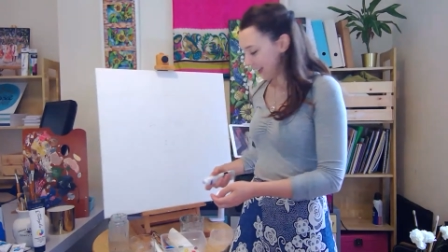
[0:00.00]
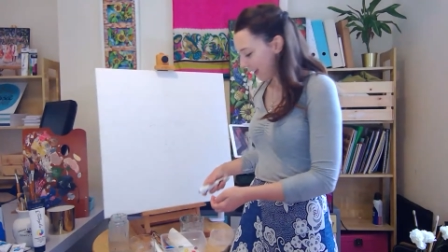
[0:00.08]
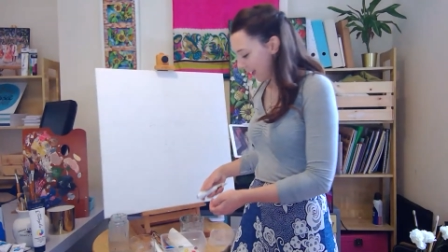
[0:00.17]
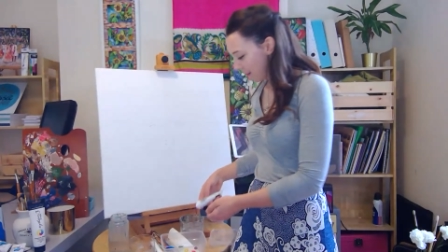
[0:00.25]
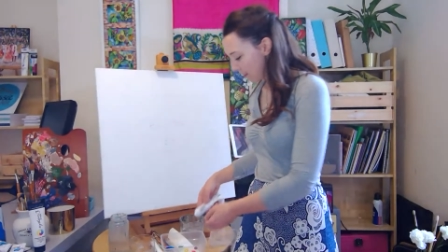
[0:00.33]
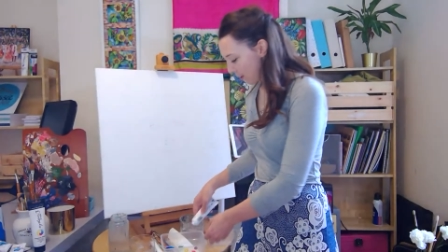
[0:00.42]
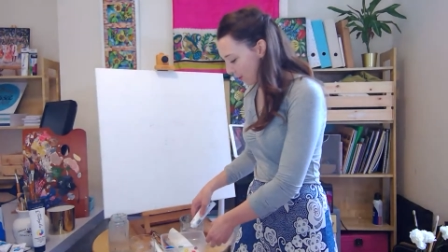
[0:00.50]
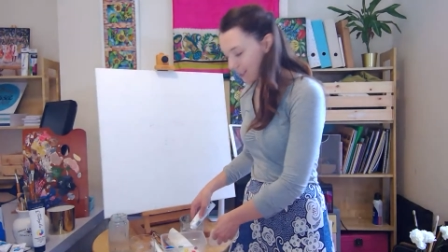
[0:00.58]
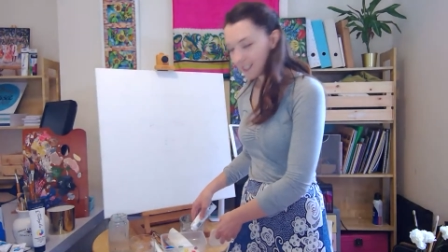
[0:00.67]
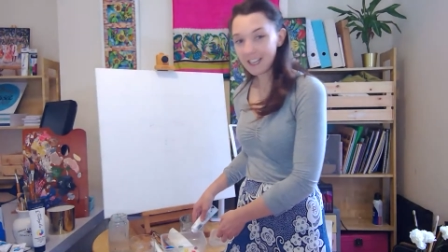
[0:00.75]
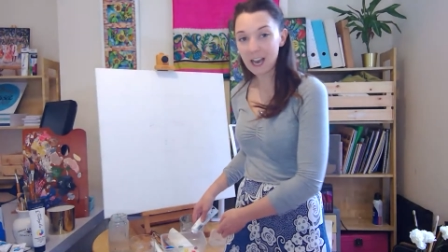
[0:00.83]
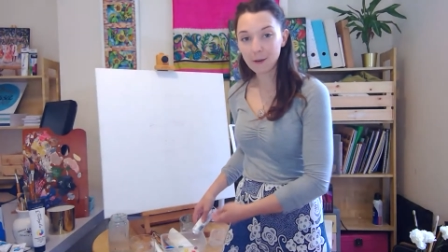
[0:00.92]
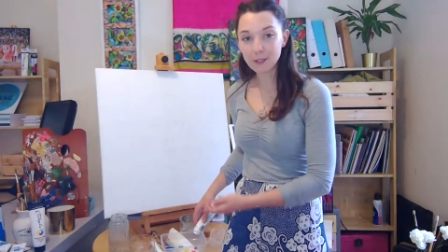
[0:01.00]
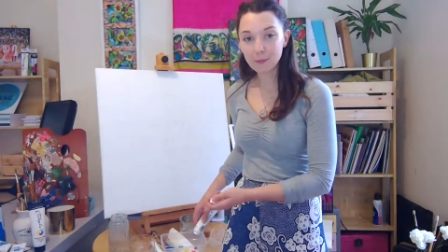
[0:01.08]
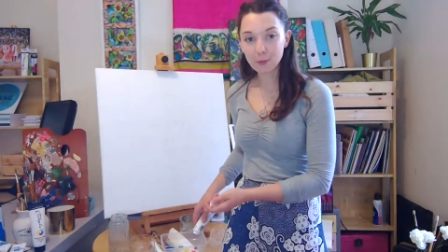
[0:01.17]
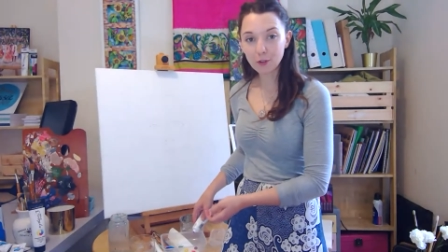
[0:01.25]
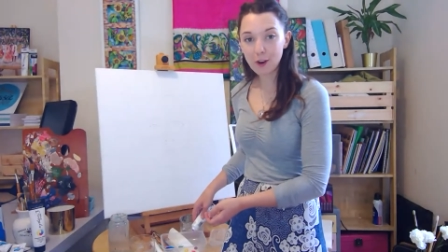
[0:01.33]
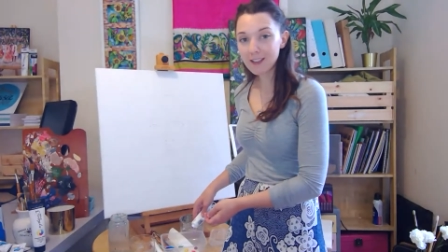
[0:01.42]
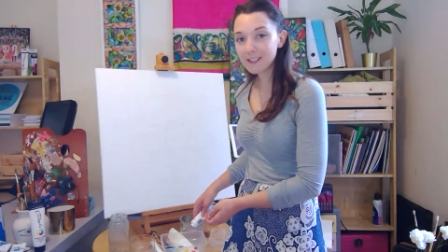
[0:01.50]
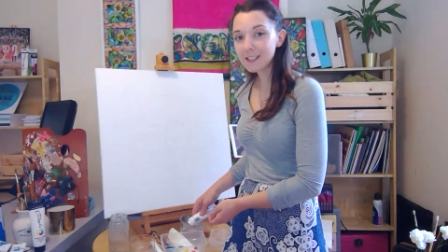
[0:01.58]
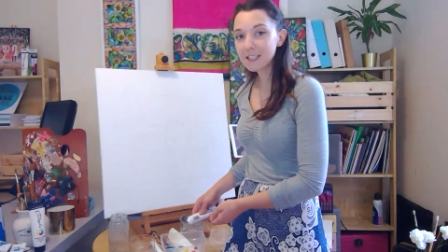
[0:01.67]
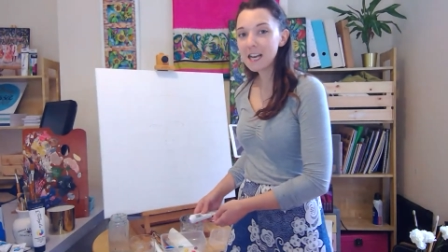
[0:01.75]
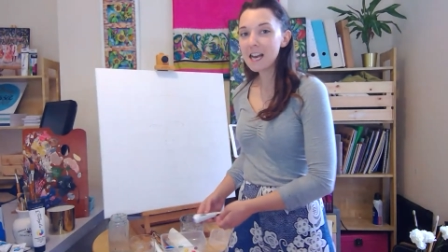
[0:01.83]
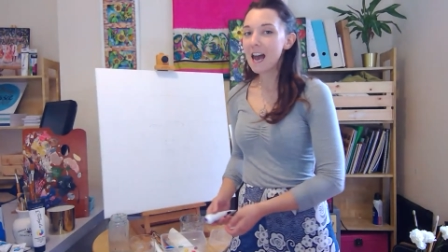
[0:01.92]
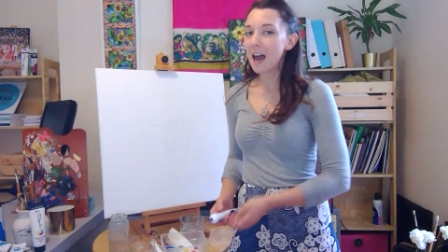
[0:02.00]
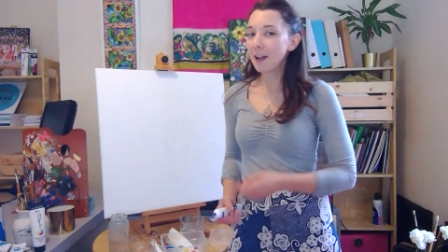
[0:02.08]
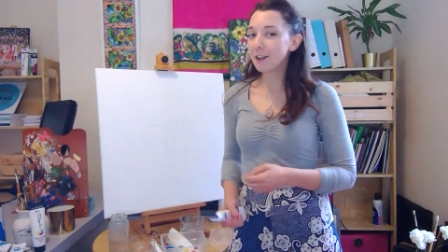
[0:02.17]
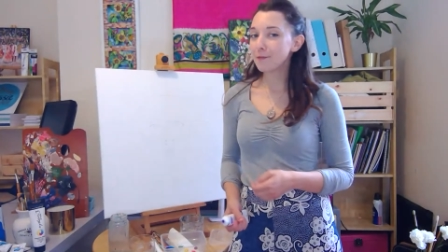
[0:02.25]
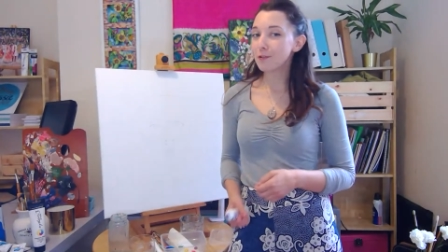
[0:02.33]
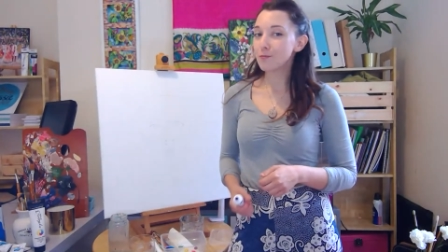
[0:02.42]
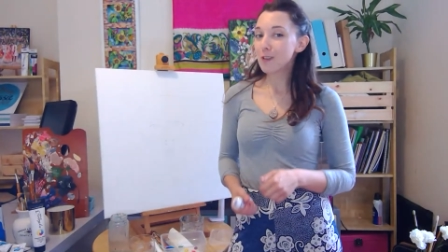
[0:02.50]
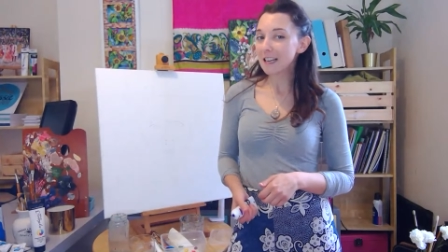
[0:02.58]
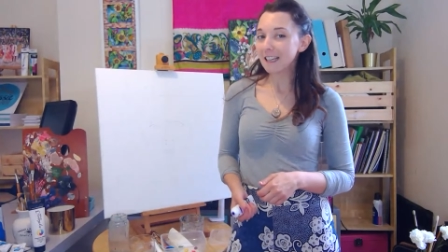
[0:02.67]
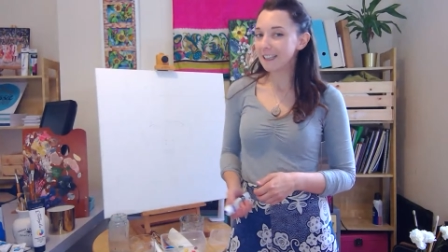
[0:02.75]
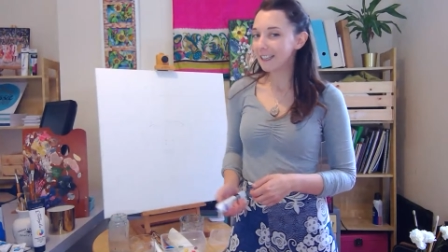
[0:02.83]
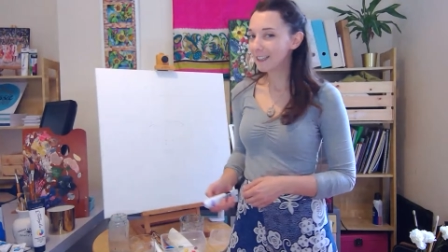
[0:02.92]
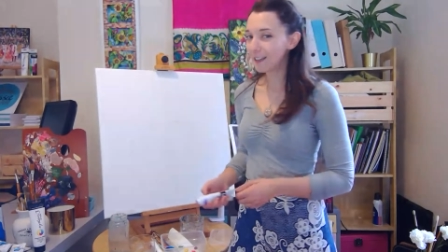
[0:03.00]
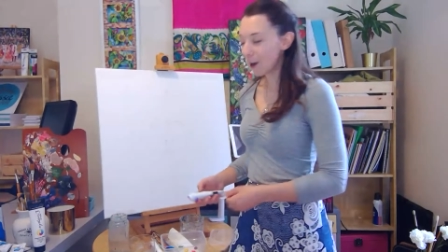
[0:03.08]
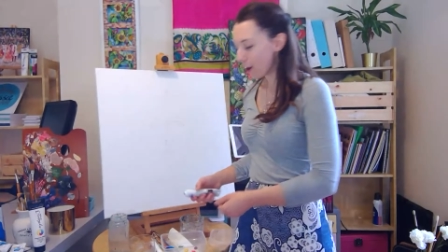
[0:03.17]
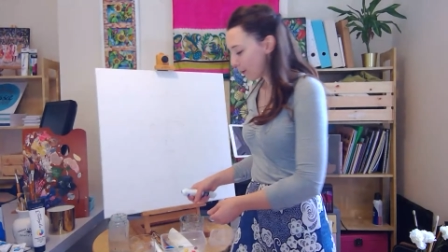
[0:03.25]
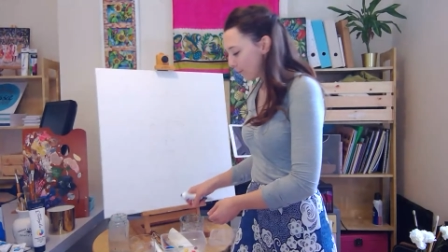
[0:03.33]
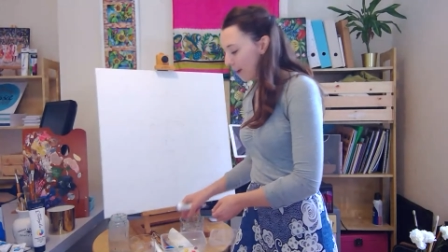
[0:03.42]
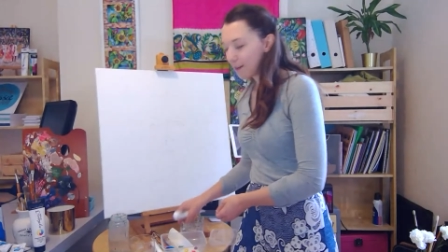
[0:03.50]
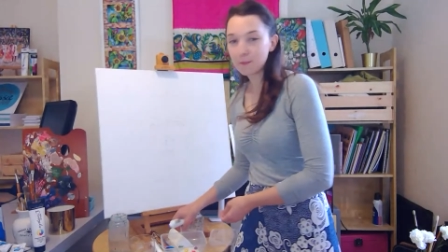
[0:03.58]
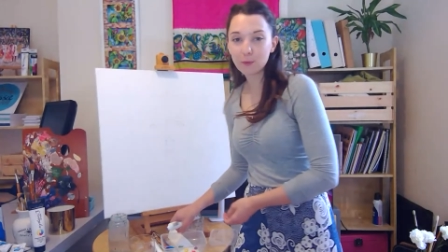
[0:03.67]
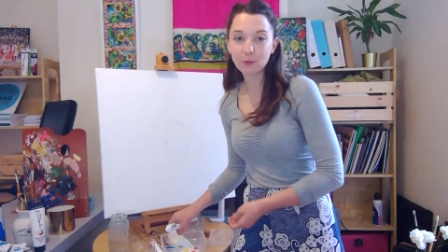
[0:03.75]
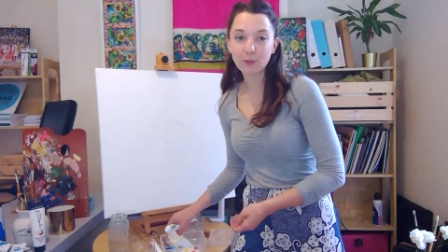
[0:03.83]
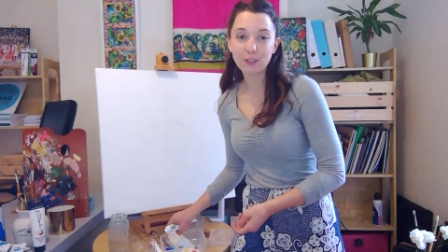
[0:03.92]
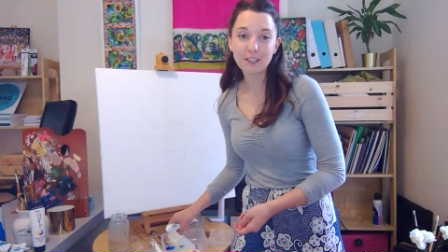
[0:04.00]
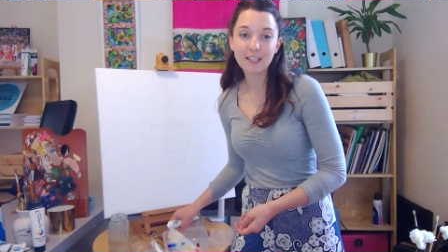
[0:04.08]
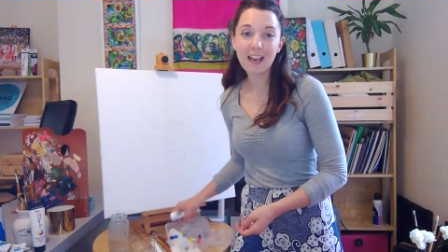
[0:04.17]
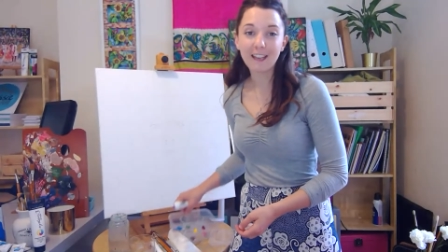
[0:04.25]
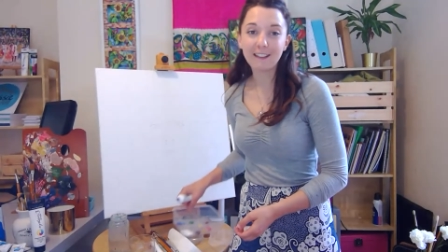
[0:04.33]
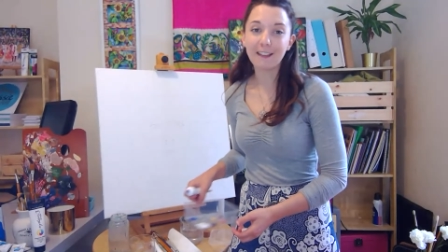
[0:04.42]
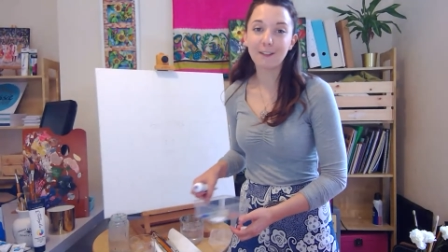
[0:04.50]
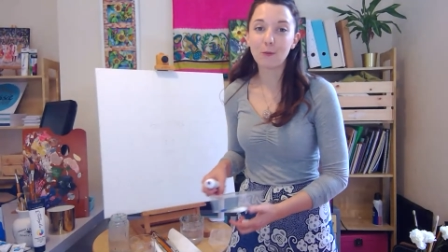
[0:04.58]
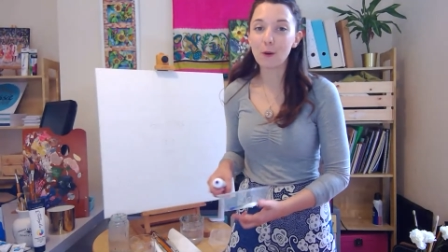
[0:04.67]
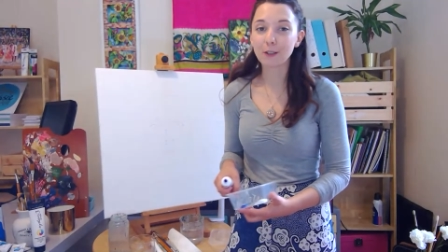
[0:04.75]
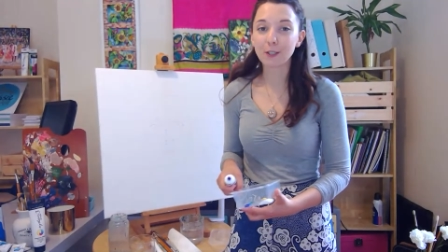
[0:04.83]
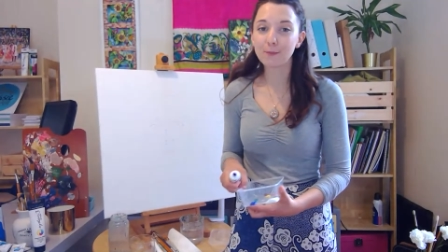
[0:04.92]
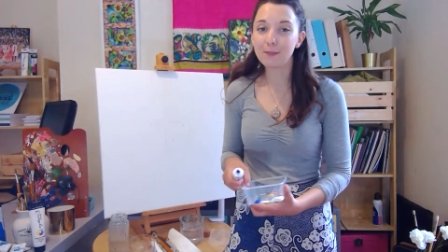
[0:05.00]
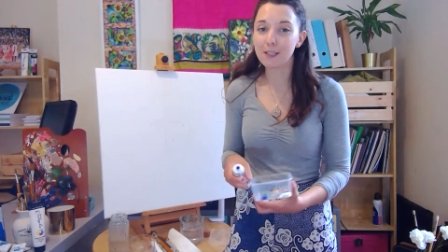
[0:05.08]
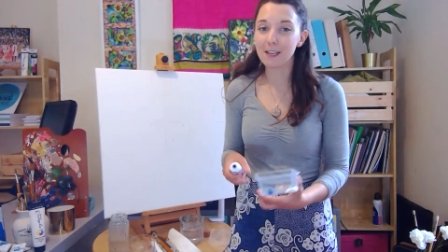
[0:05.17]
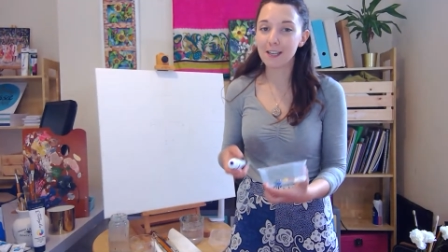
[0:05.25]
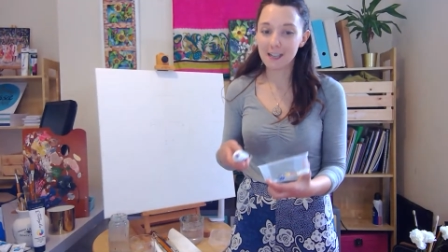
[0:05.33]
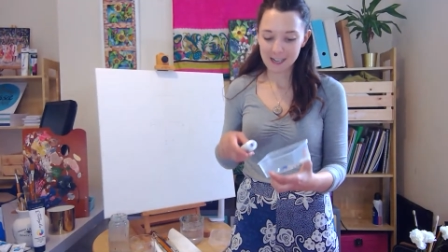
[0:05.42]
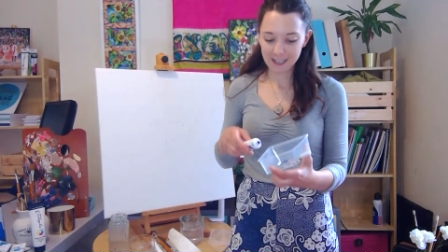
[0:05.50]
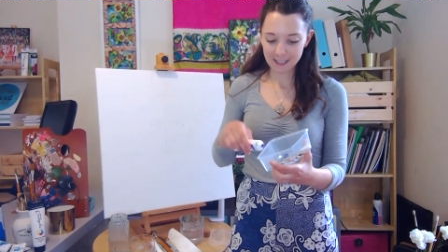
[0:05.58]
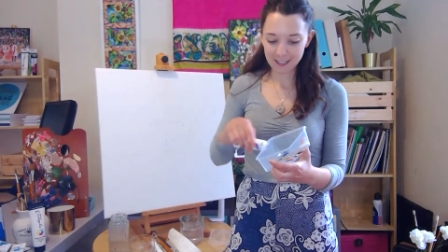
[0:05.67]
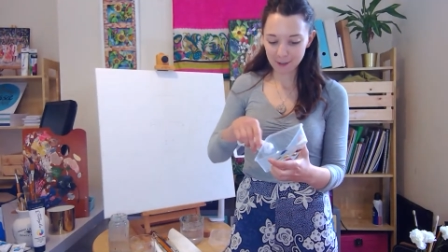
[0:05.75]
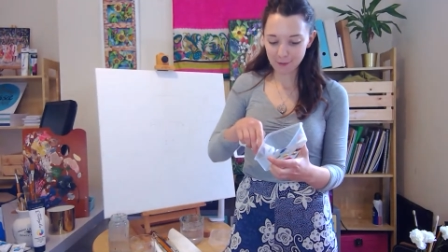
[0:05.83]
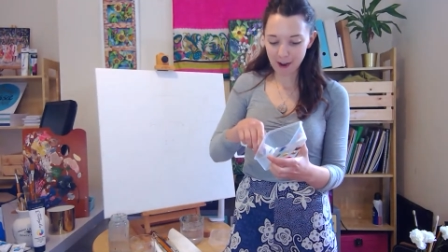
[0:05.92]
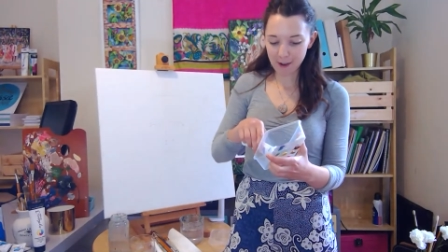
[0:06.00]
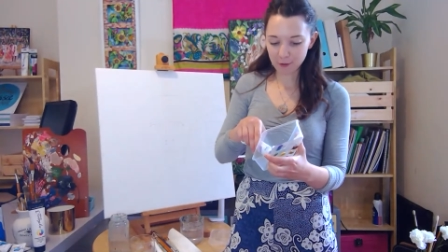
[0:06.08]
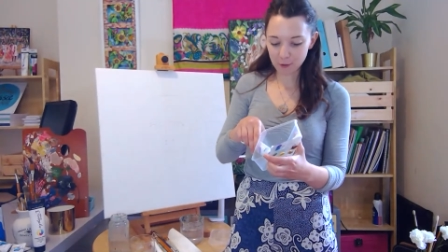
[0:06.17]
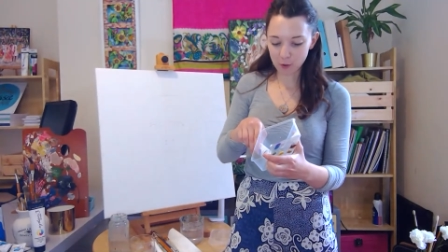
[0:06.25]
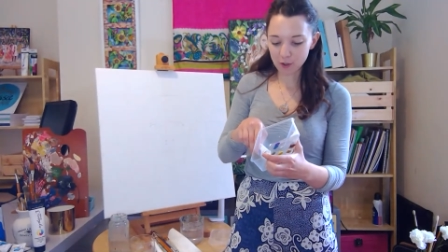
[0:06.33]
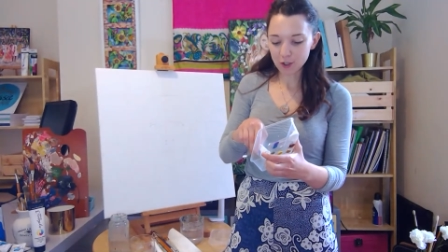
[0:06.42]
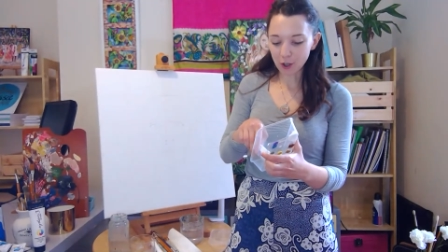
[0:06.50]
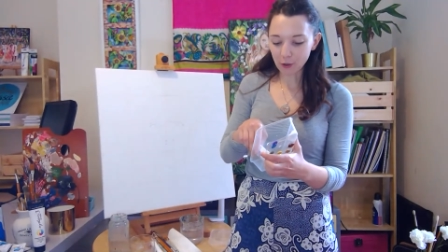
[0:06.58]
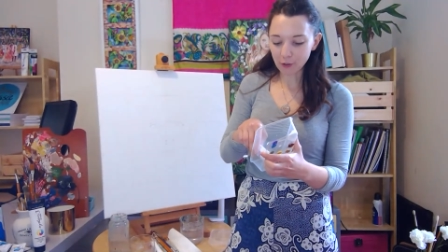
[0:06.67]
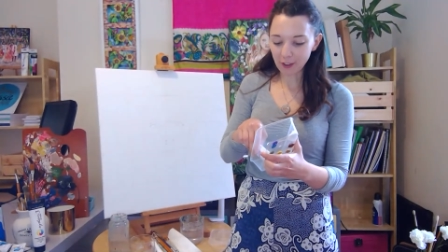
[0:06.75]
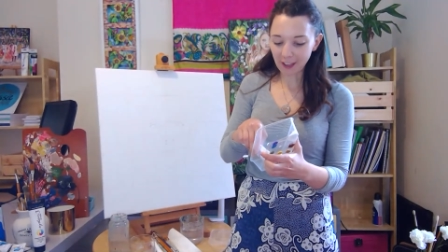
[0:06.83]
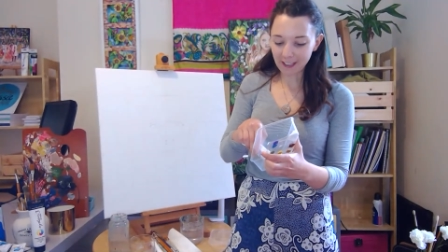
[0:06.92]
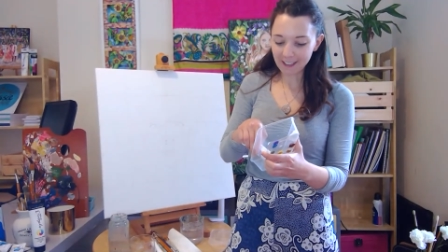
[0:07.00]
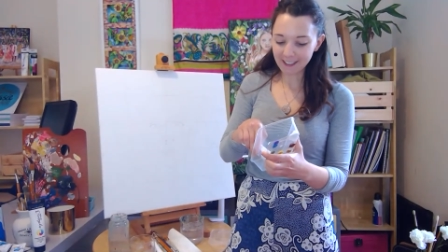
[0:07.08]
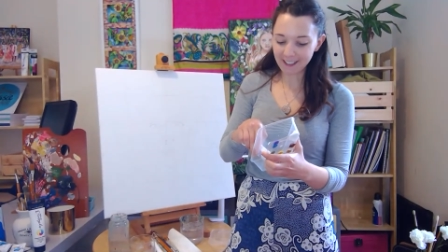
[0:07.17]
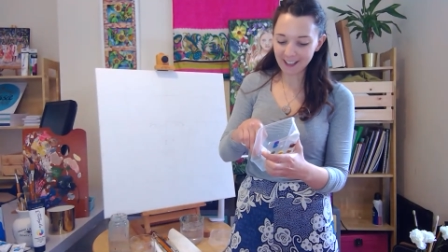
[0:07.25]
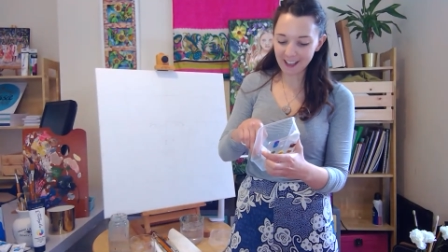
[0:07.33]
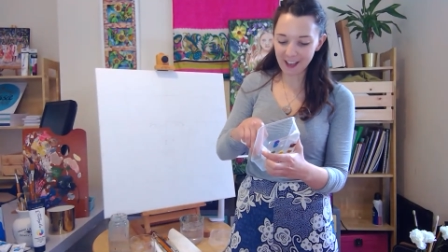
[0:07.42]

And you can see how it progressed. And if you really are very bored today, then you're welcome to stick around and watch the whole thing.